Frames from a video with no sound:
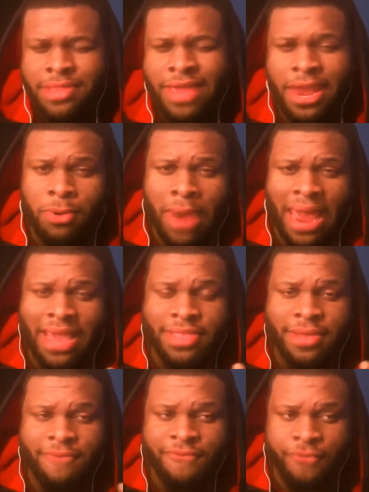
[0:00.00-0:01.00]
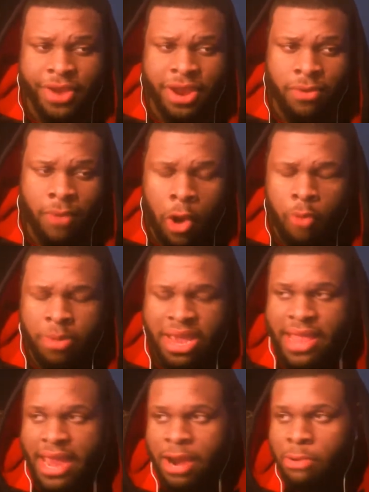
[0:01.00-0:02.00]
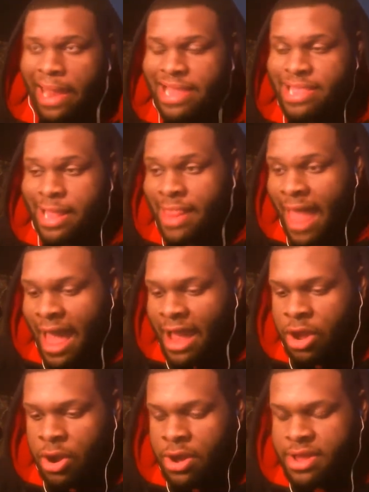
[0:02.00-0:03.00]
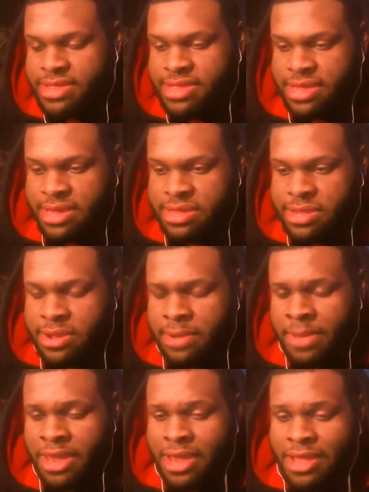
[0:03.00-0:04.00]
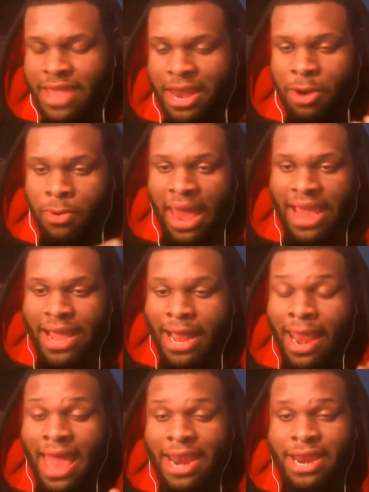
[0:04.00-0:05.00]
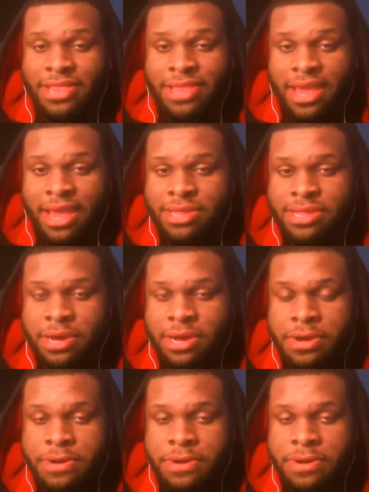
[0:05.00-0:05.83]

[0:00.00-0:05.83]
they don't like the free roaming, they don't like the lock-on system, they don't like a lot of the things